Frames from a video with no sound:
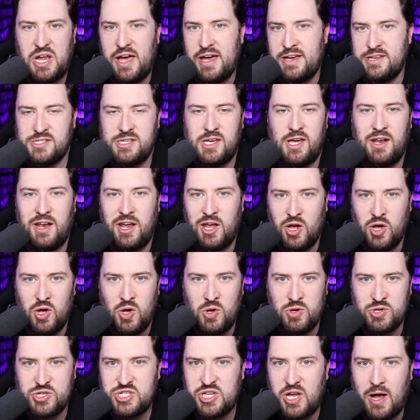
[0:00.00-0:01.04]

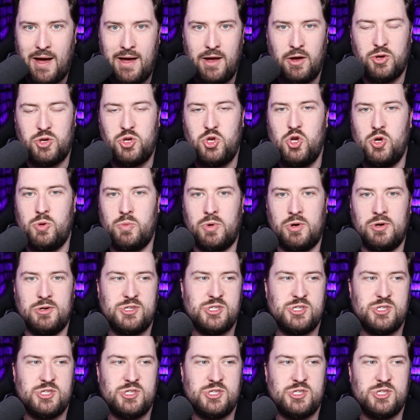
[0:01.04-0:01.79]
SNL style humor.